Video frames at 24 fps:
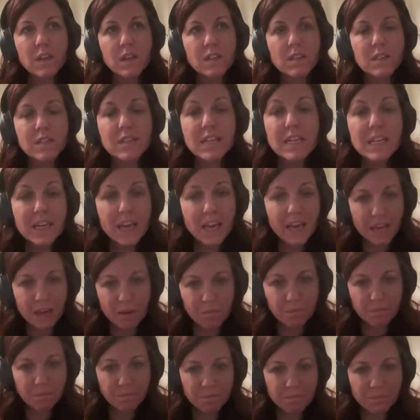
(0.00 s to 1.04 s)
seek
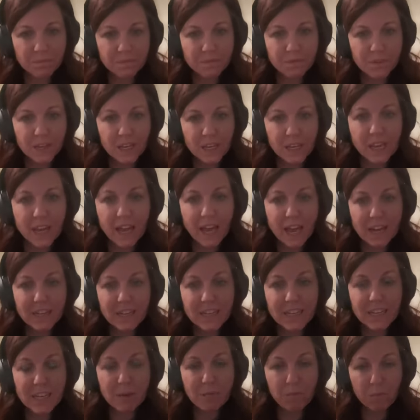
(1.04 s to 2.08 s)
him and
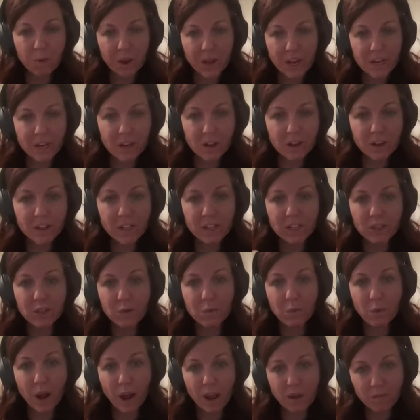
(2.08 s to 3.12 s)
keep waiting on his
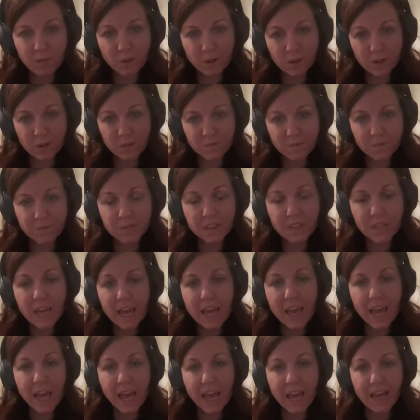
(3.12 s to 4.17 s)
arrival
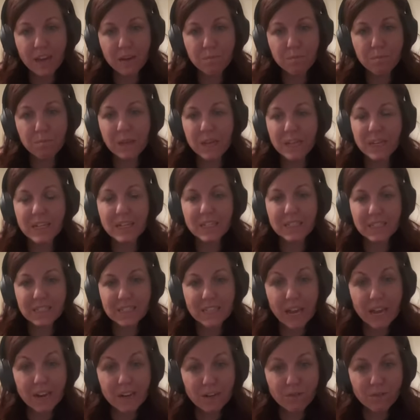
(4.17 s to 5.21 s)
and being
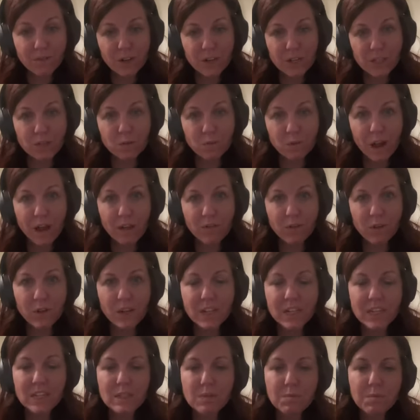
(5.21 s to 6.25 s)
excited for his arrival.
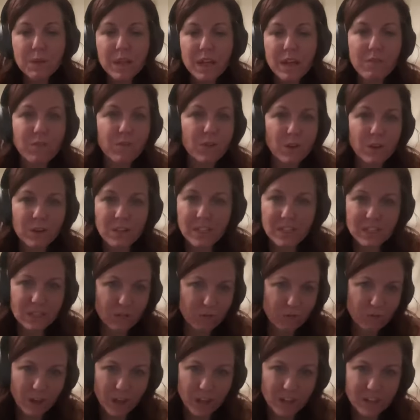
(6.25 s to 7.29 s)
And he's playful and he's
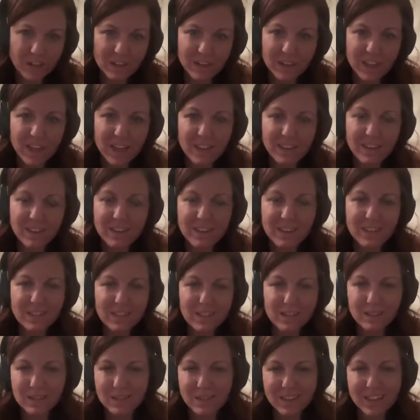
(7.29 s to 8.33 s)
fun. And
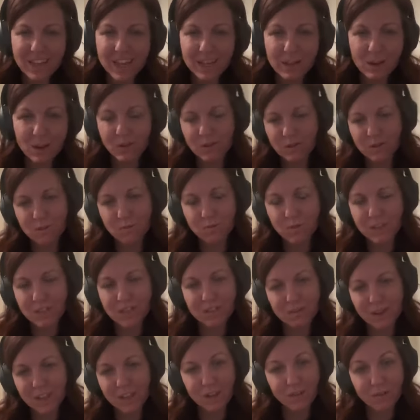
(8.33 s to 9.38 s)
this Legos
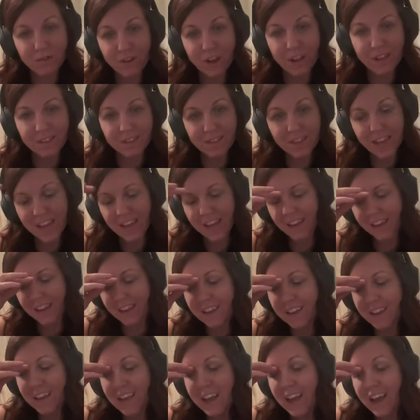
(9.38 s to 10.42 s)
was like a fun thing.
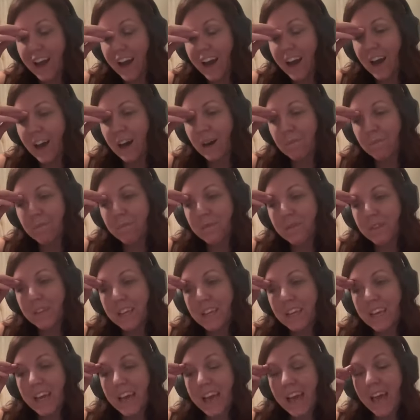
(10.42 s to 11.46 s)
And
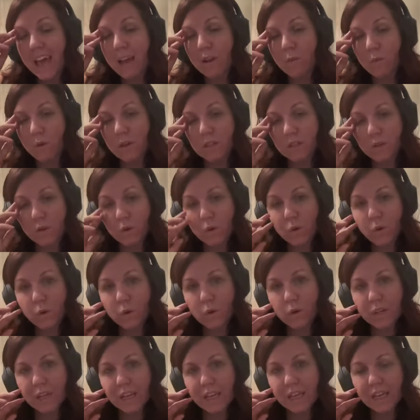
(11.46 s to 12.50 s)
what's
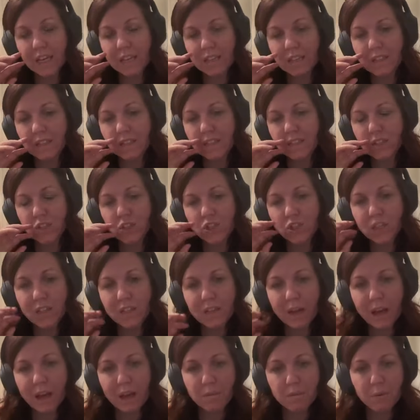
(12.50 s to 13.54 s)
cool is
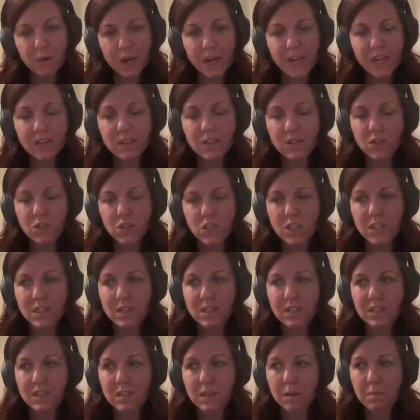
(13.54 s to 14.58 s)
she had prayed to
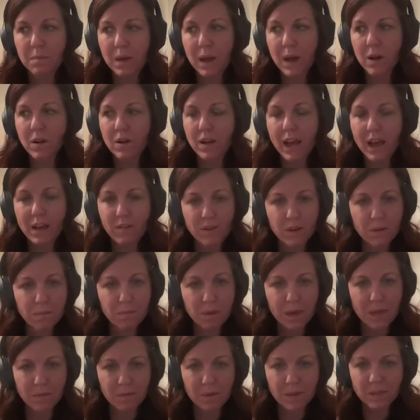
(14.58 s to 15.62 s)
Jesus about having a
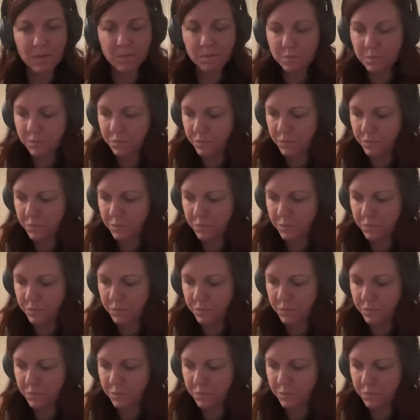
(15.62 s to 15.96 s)
baby